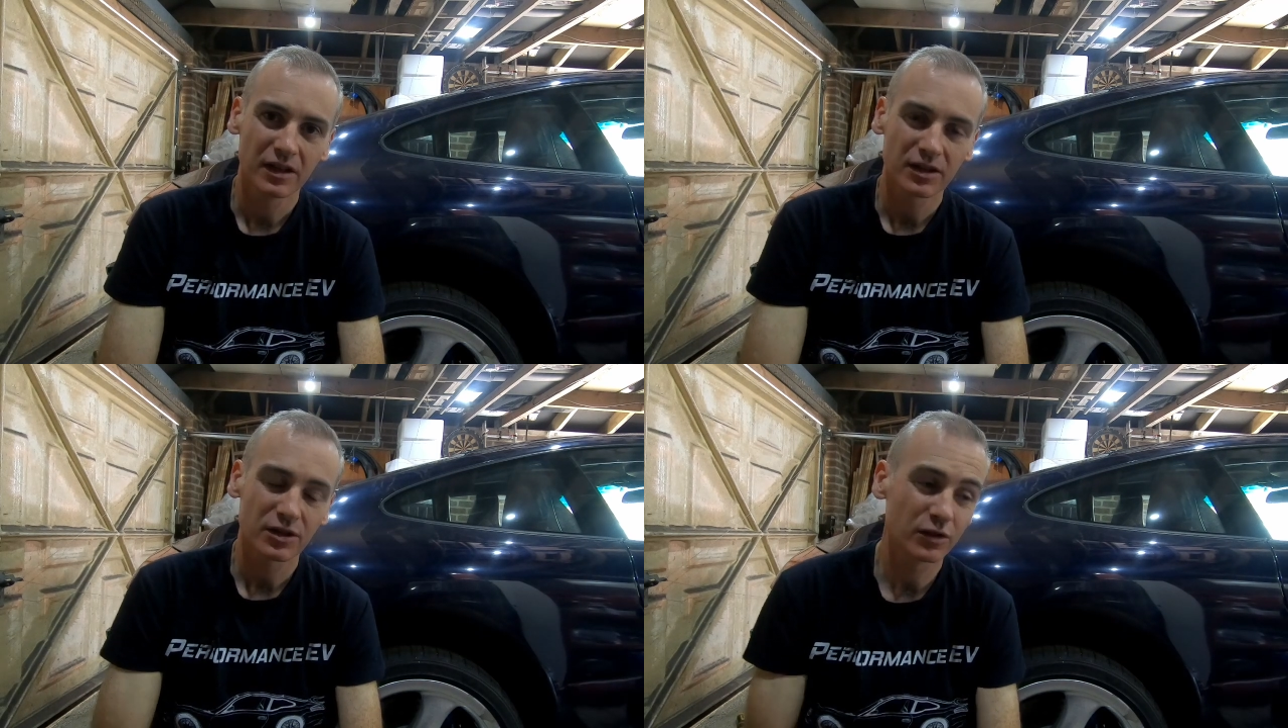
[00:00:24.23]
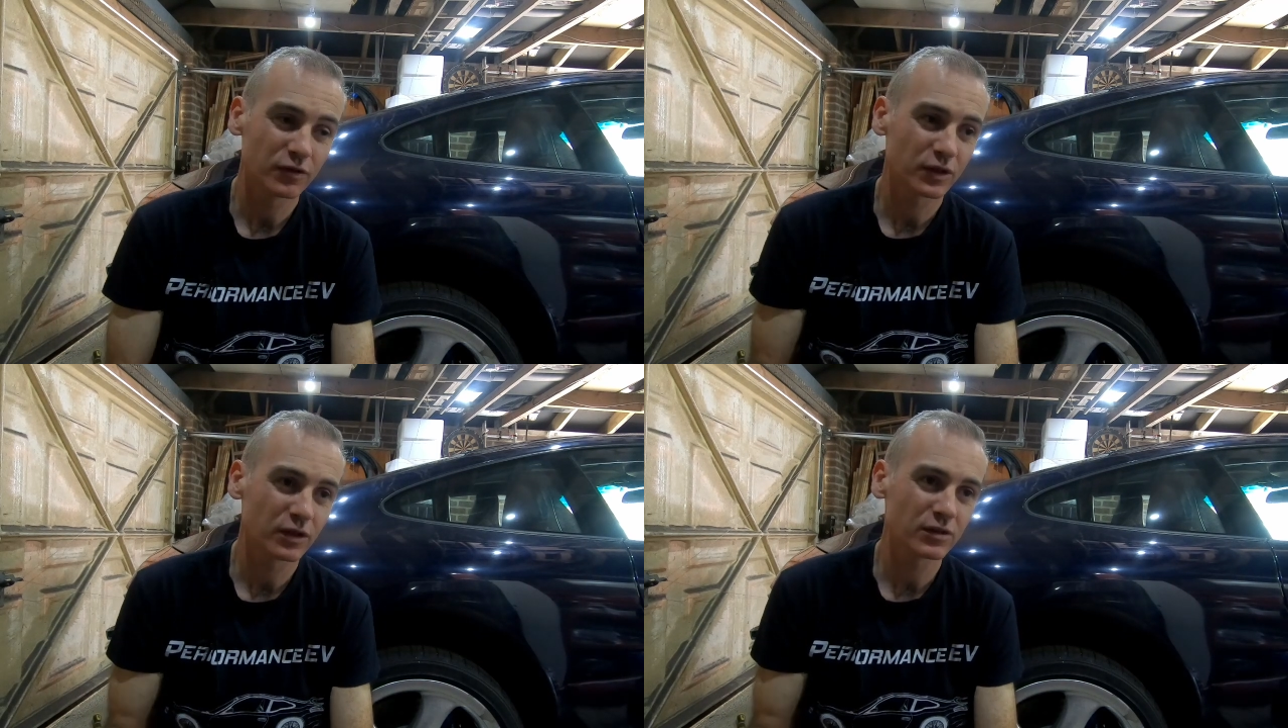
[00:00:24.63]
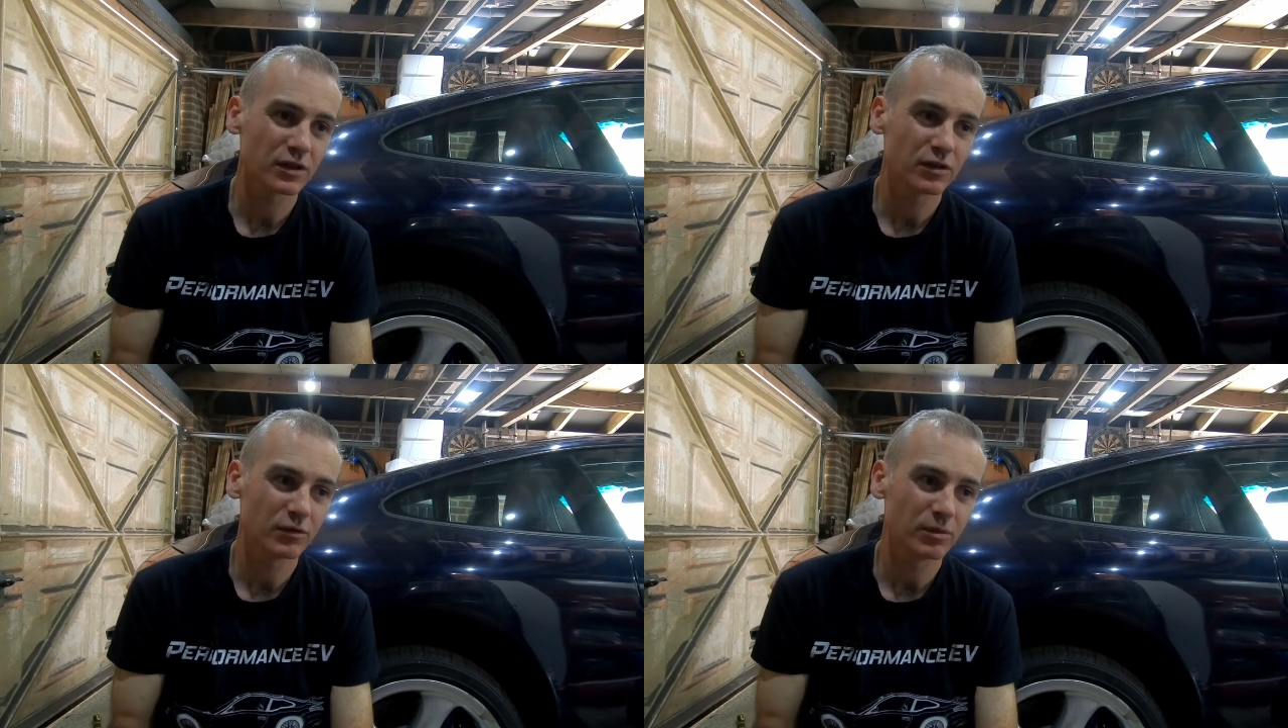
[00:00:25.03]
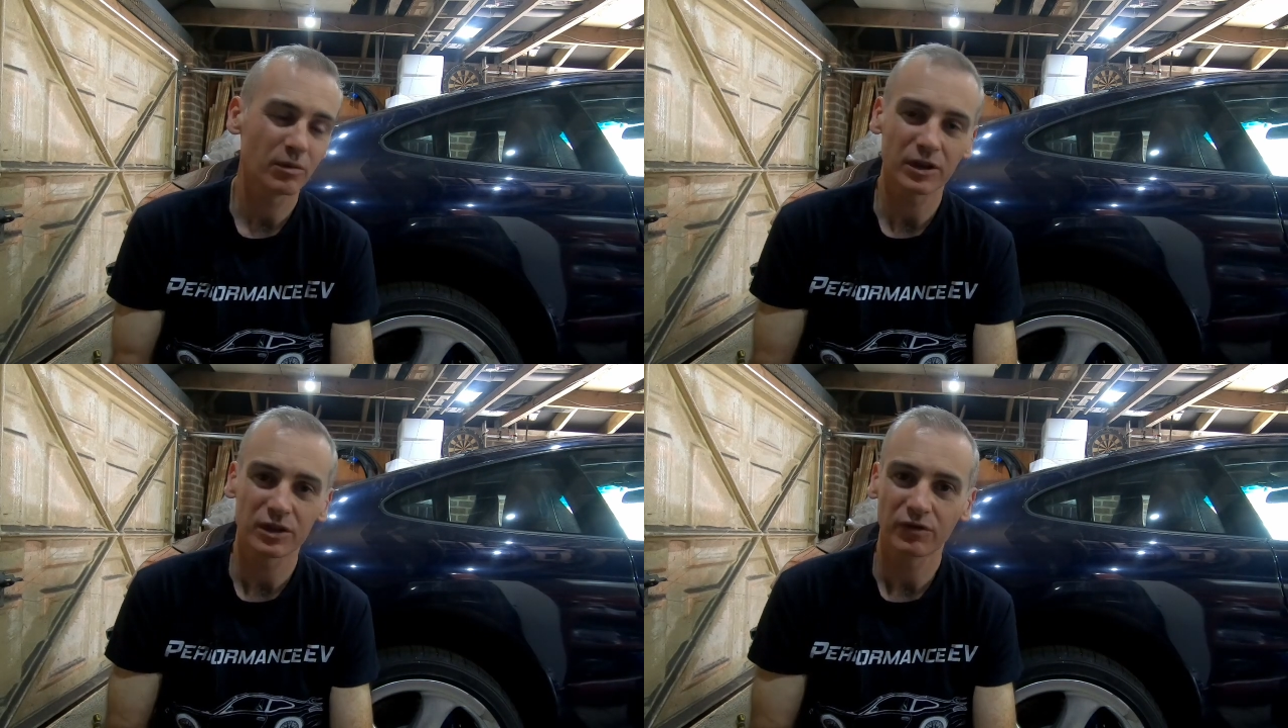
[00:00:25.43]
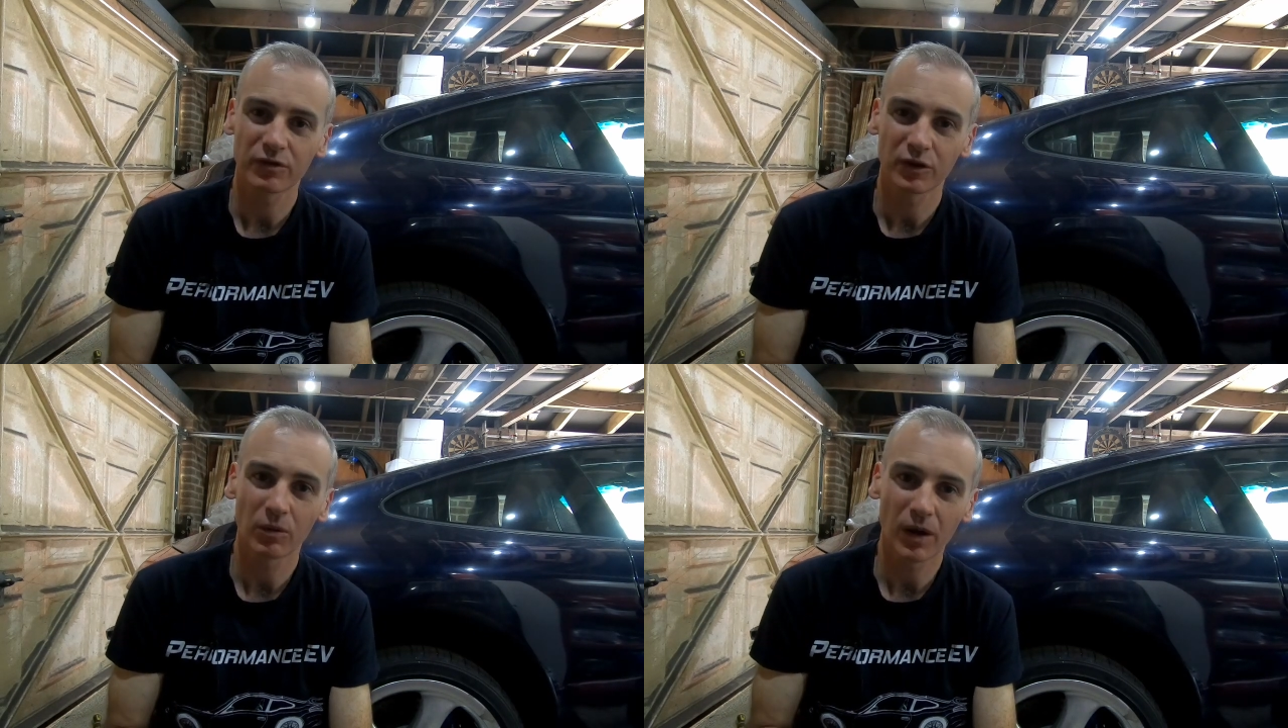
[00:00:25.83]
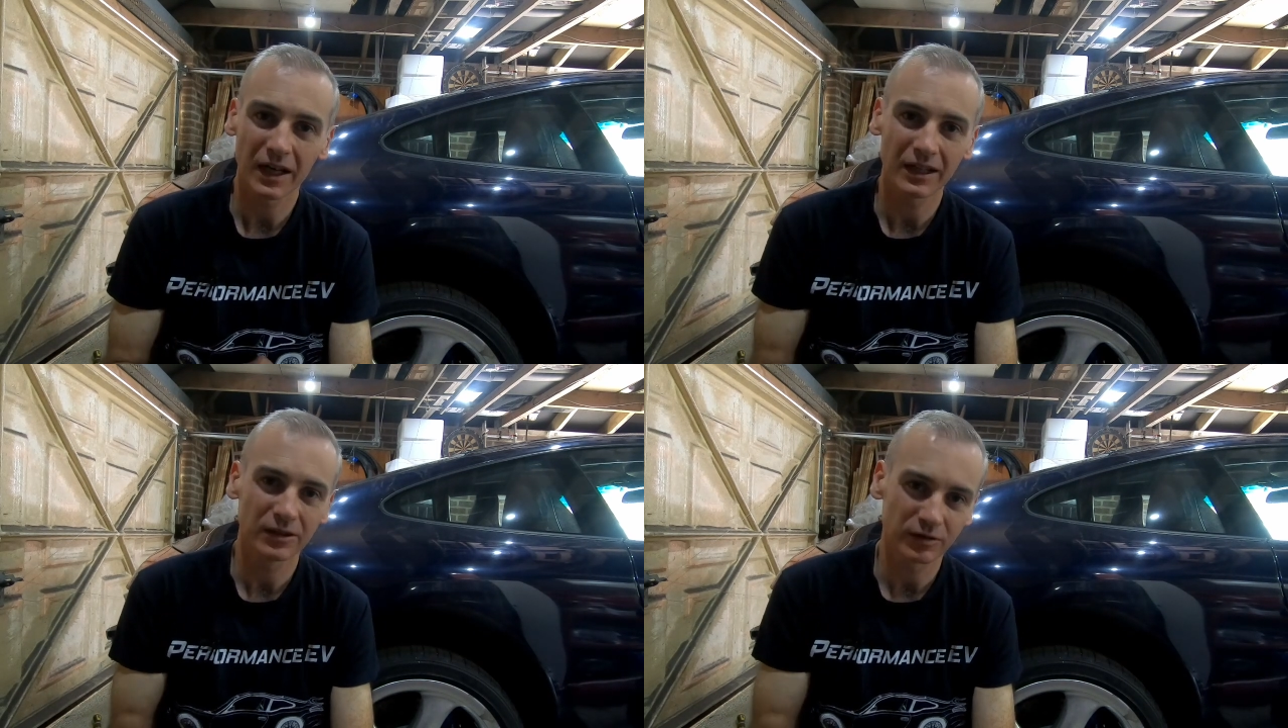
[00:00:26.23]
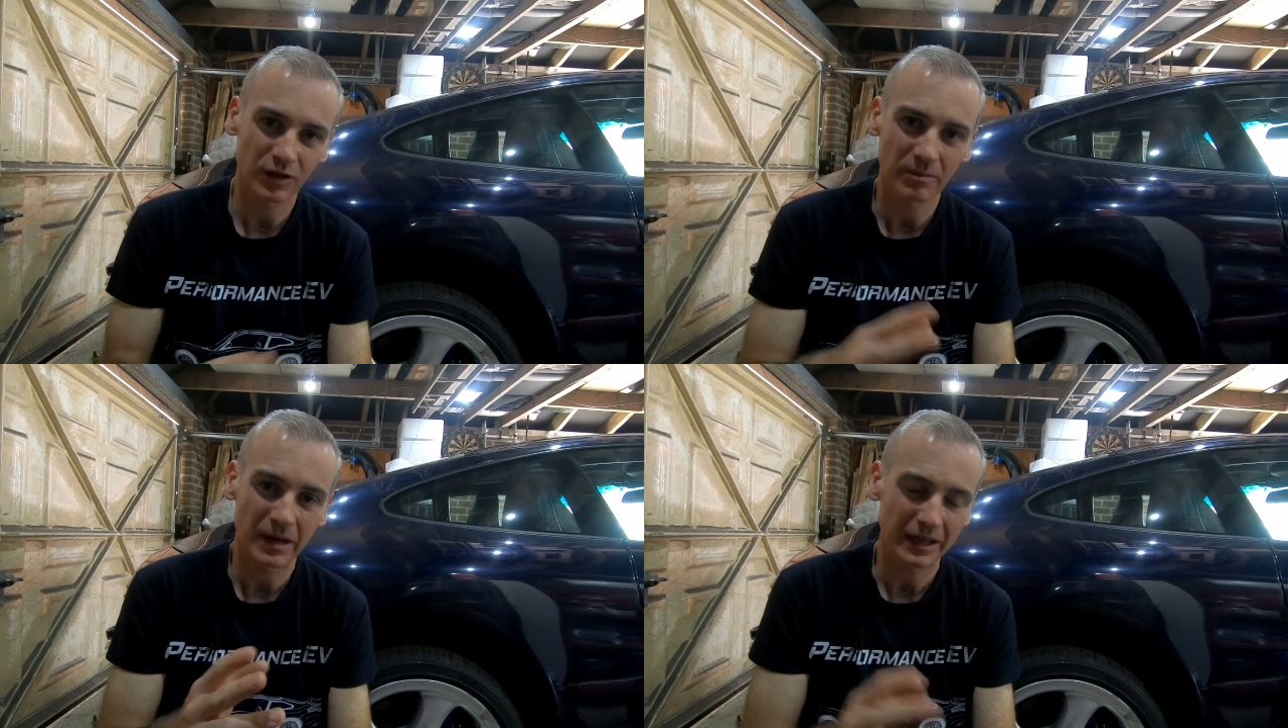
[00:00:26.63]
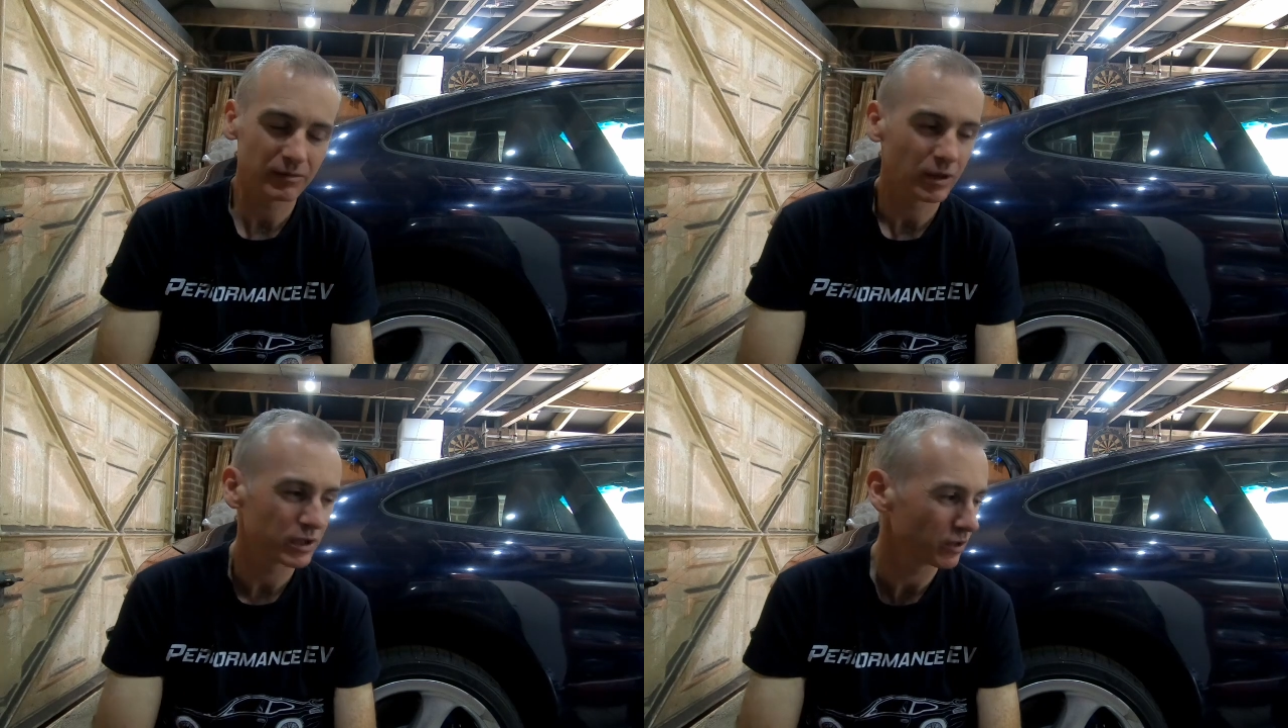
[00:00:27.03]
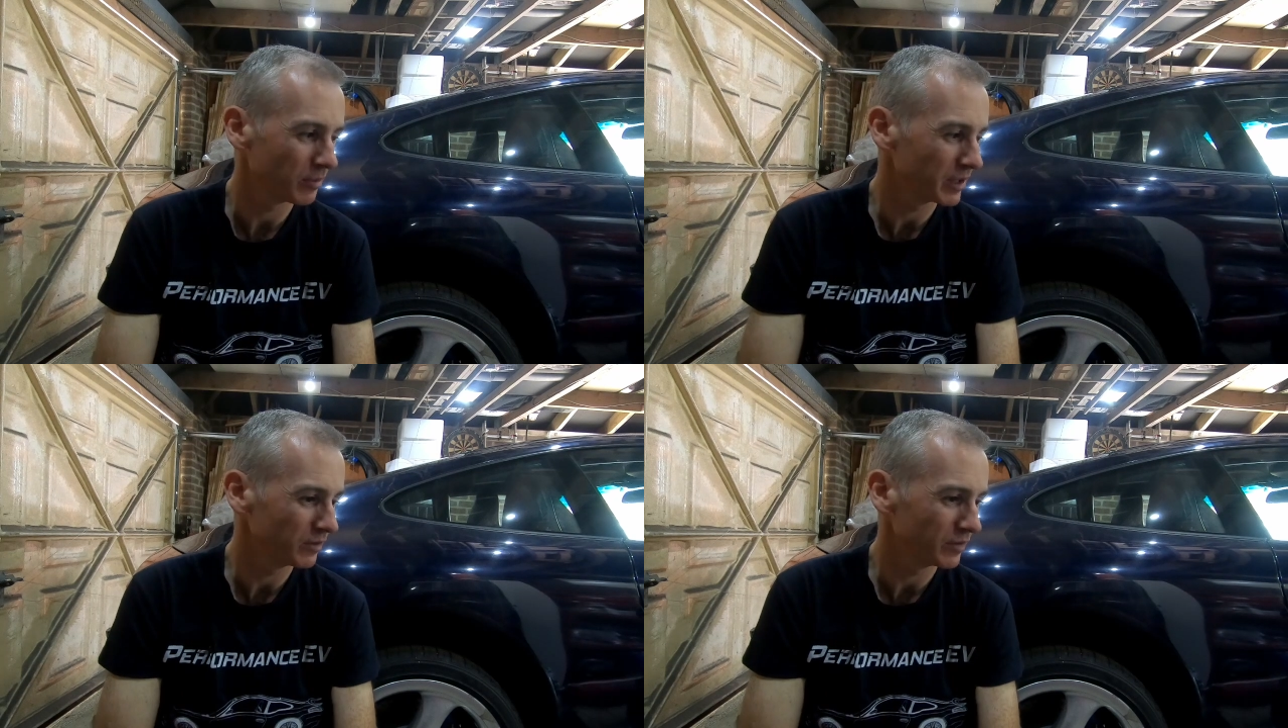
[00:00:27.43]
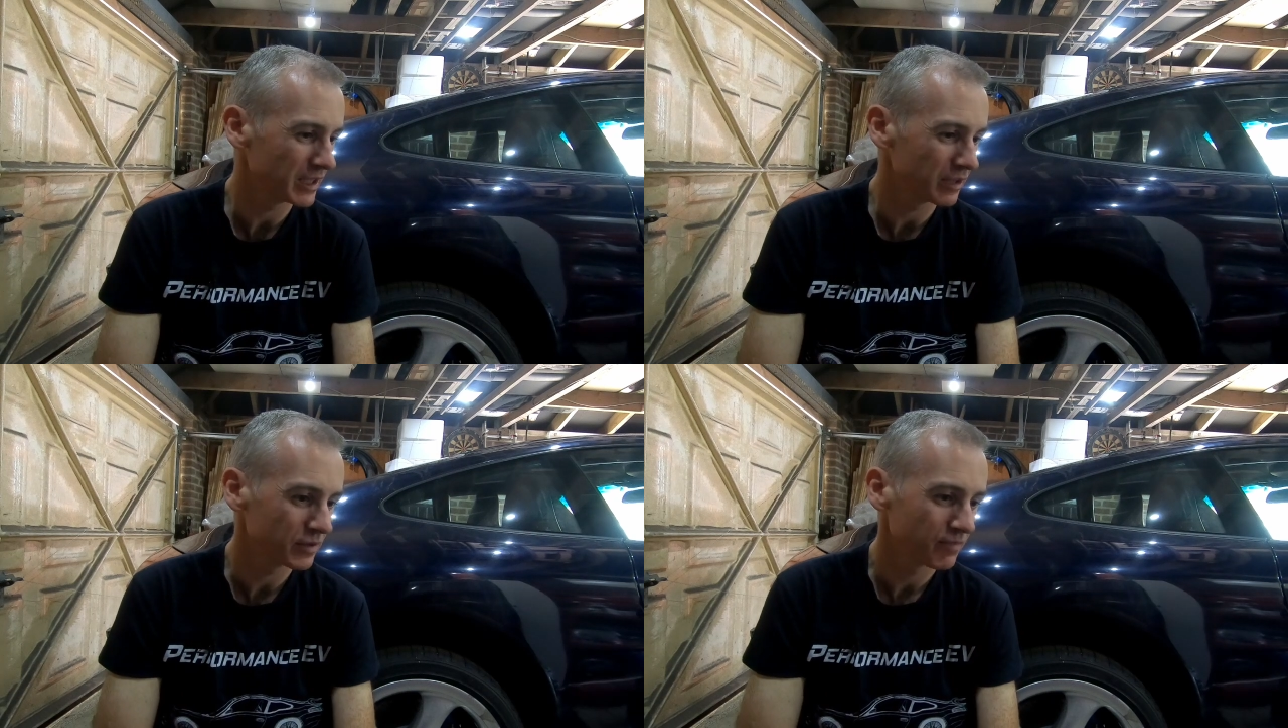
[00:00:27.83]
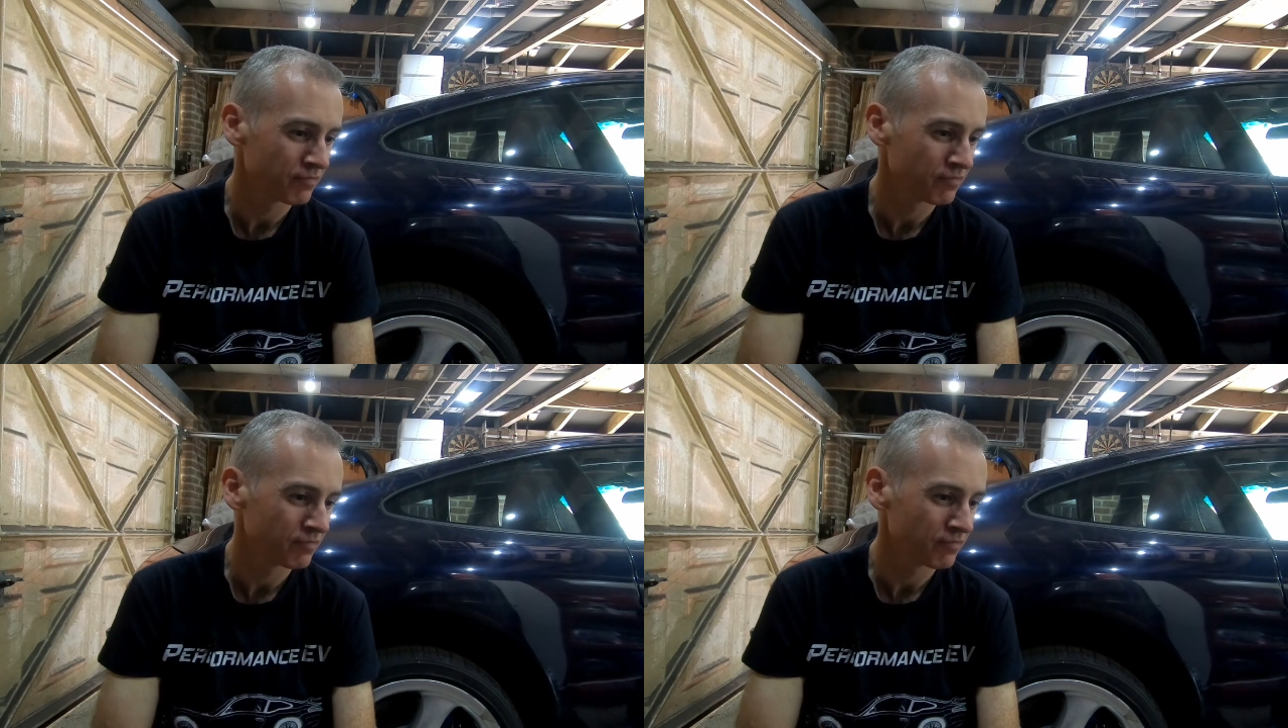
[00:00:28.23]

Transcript: So for those of you who've been watching for a while or have gone back and watched all my old videos,